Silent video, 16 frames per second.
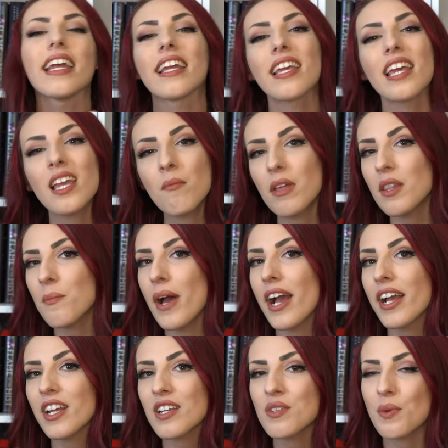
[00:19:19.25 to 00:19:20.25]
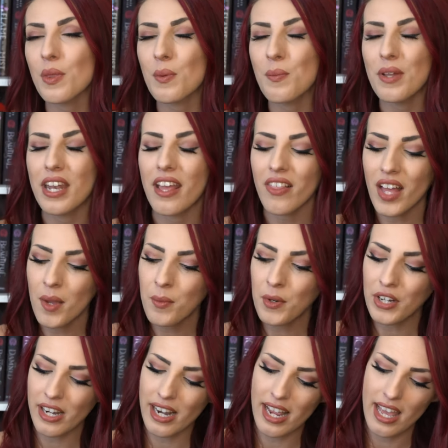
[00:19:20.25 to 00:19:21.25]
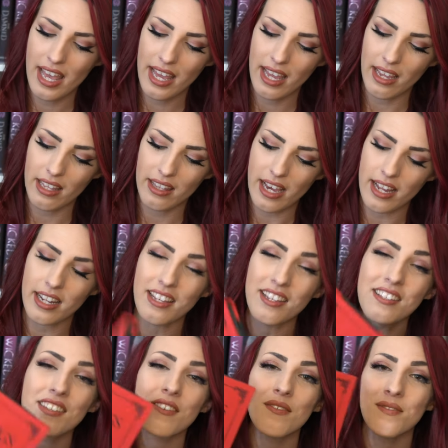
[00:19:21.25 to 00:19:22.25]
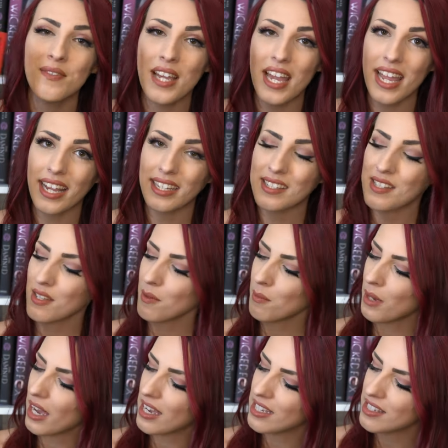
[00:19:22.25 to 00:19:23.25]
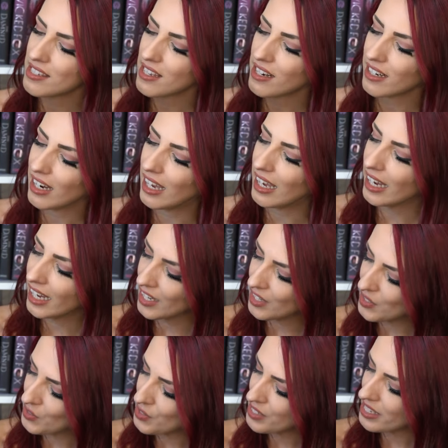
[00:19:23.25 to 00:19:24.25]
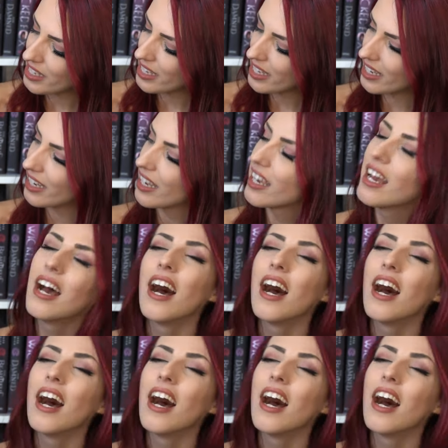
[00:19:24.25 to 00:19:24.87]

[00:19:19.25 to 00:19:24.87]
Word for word: It came in the package with the Midnight Library, and that is Fangs by Sarah Anderson.